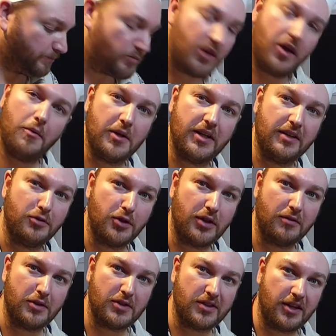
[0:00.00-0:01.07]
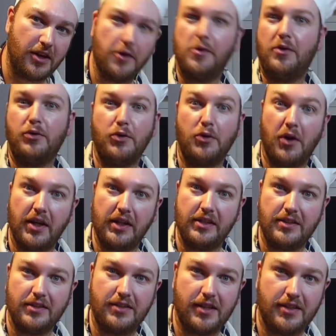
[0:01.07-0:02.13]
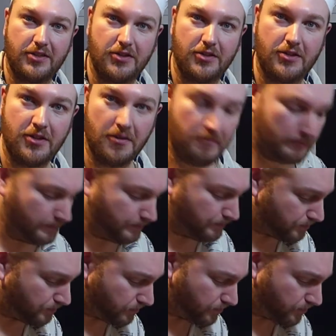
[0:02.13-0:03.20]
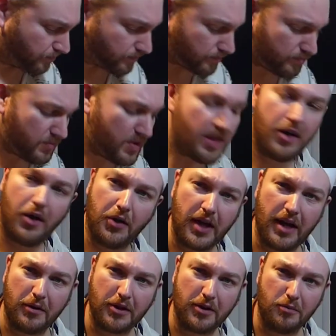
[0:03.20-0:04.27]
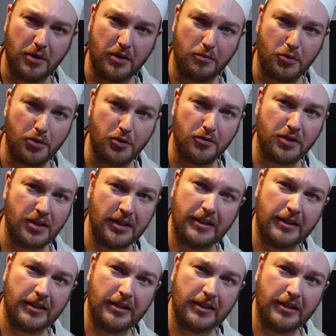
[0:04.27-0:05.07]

Comment if you give us a go or if you've got any suggestions on how it could be improved.